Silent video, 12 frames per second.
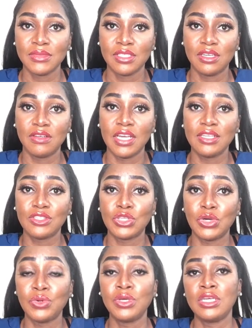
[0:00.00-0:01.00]
All right,
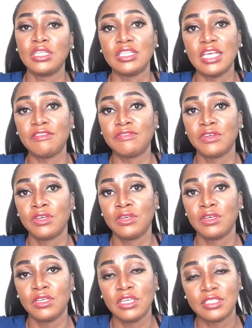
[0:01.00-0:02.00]
so it's
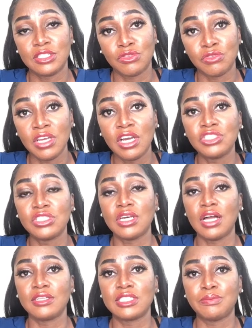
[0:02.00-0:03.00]

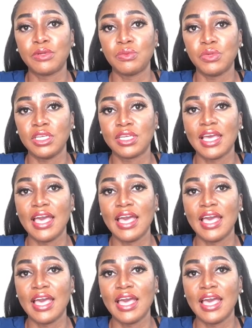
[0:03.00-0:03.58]
$300 per week,